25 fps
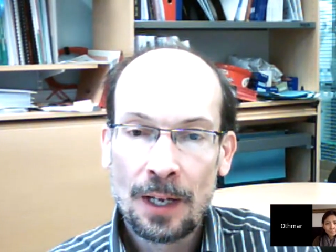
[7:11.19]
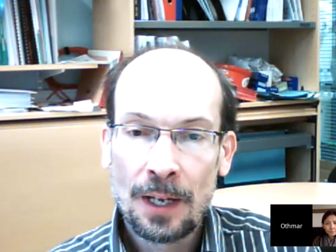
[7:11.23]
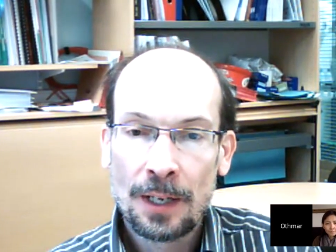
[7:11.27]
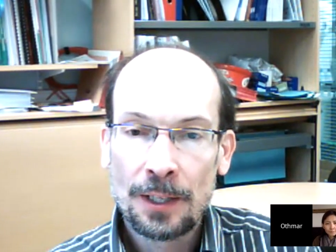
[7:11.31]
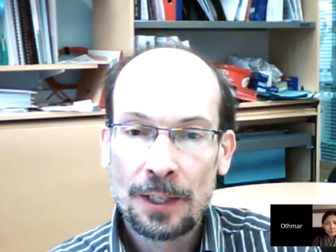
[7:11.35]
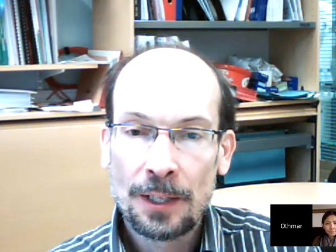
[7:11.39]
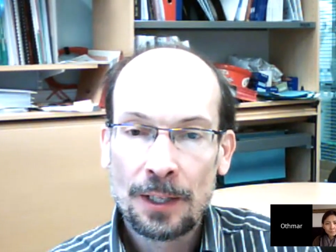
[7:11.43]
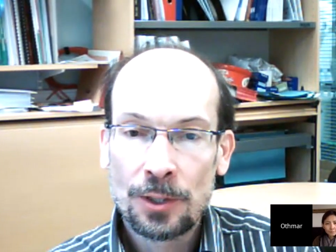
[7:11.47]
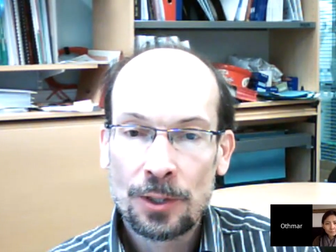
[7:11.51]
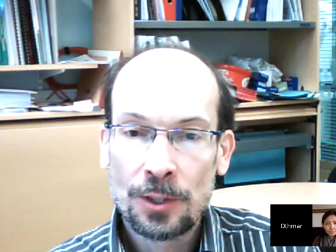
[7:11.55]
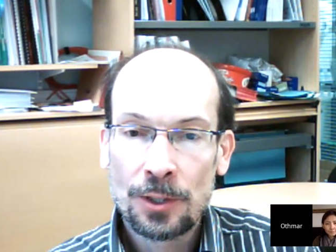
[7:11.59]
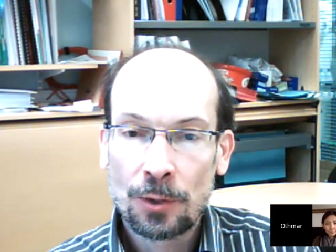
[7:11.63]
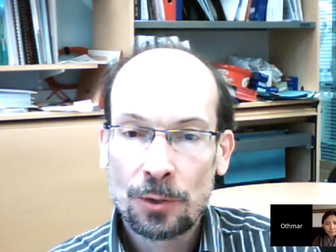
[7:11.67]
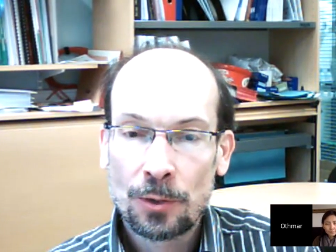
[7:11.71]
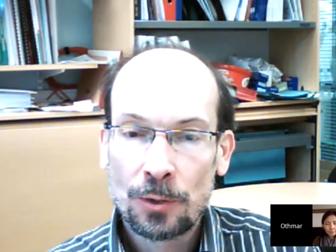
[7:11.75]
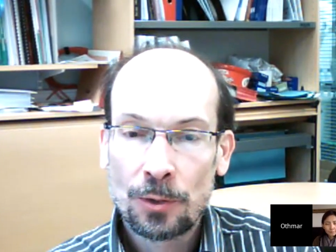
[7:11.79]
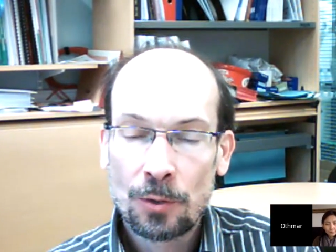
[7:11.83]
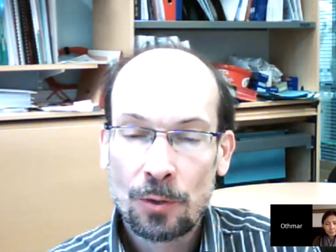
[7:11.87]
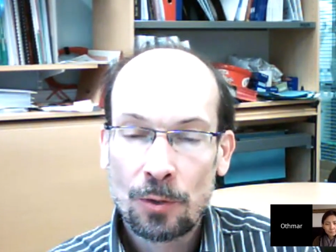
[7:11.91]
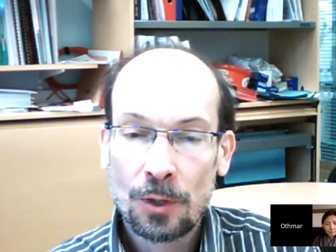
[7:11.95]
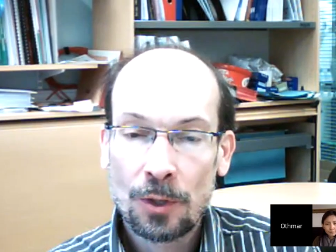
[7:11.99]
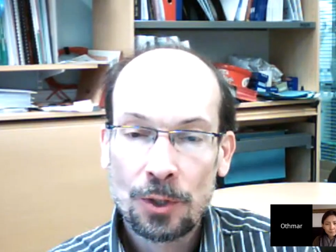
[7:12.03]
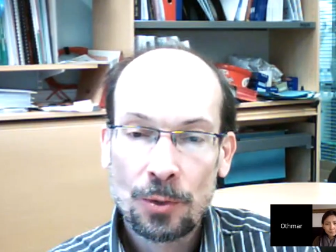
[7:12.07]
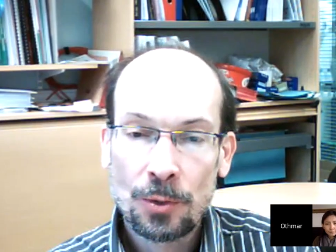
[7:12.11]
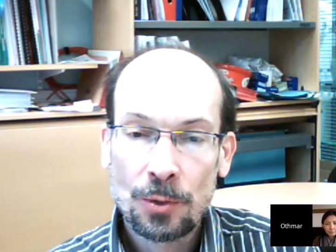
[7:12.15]
is not
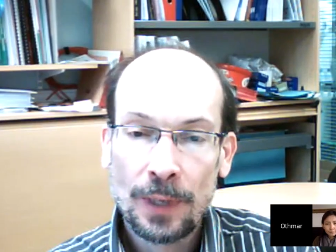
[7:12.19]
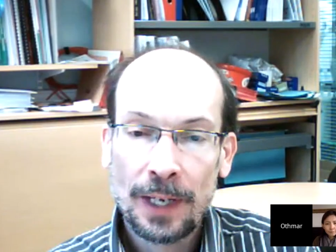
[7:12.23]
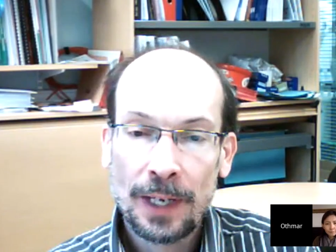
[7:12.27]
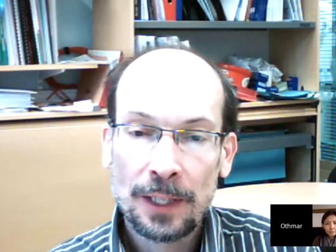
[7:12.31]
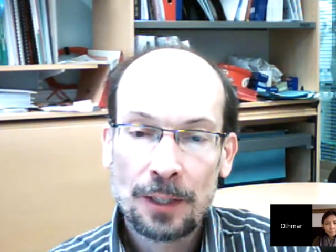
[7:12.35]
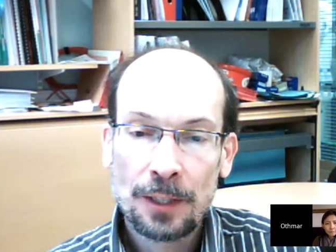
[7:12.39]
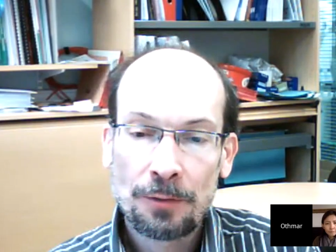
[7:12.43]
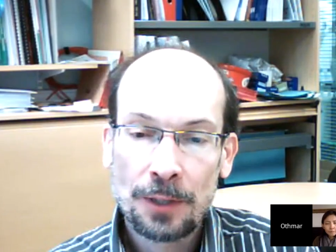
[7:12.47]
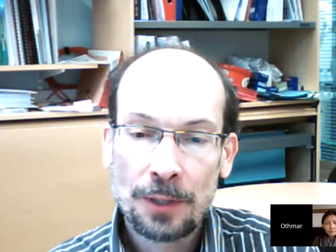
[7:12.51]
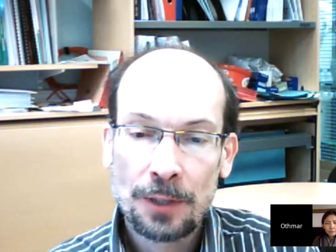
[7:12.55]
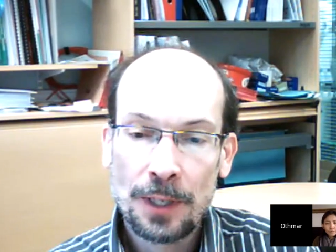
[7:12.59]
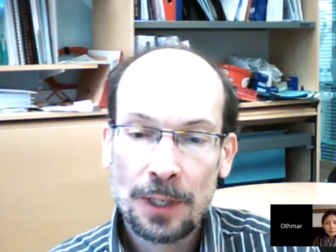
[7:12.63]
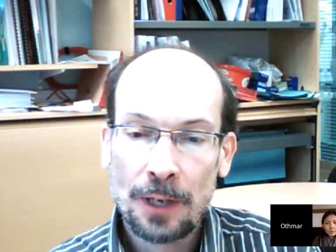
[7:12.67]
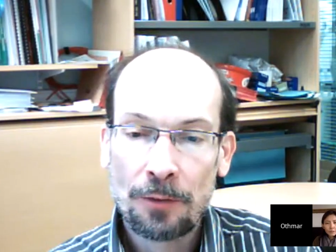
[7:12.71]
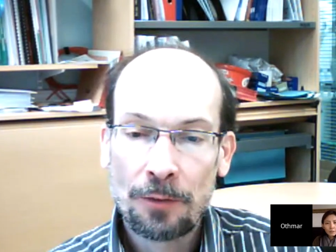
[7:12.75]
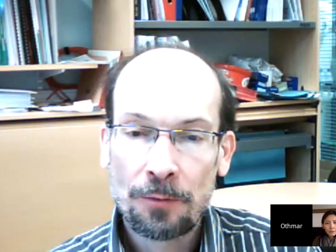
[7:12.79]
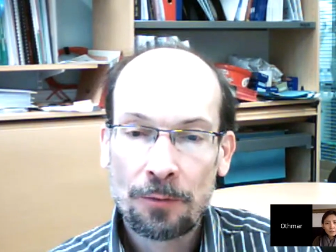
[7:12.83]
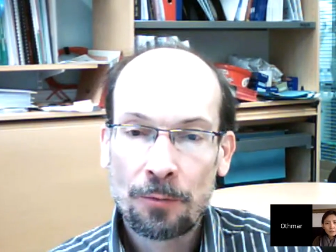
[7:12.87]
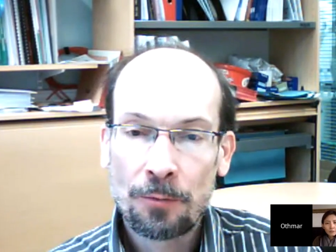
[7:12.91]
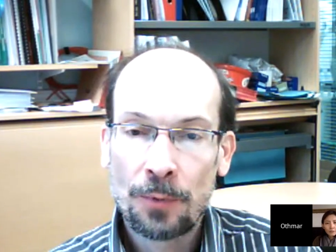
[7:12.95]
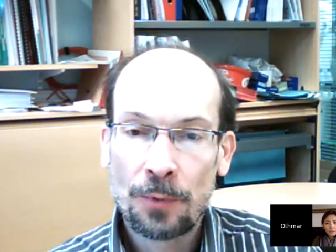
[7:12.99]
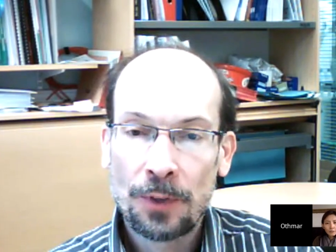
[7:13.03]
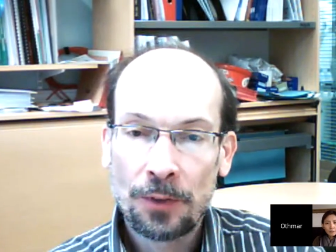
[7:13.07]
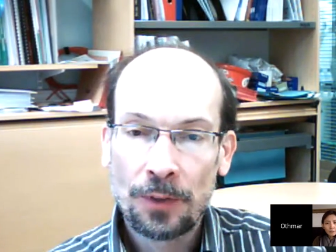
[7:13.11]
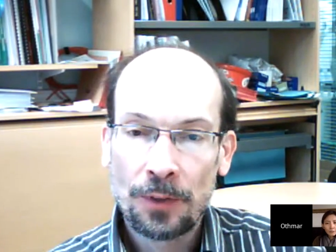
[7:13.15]
cross-reactive enough
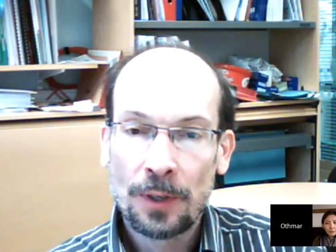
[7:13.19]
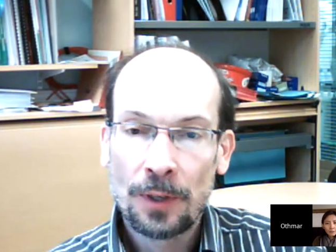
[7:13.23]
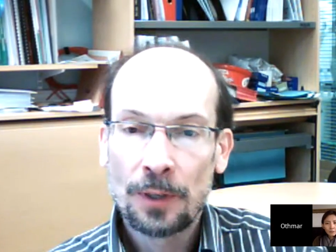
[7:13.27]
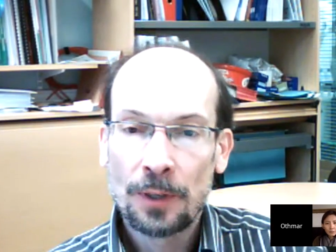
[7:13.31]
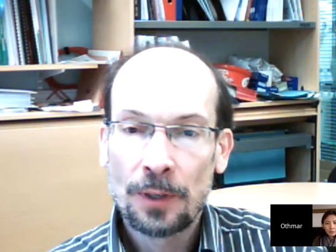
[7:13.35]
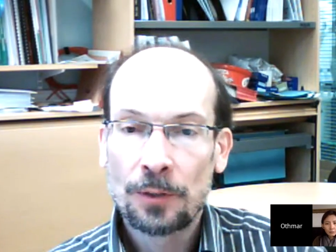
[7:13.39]
with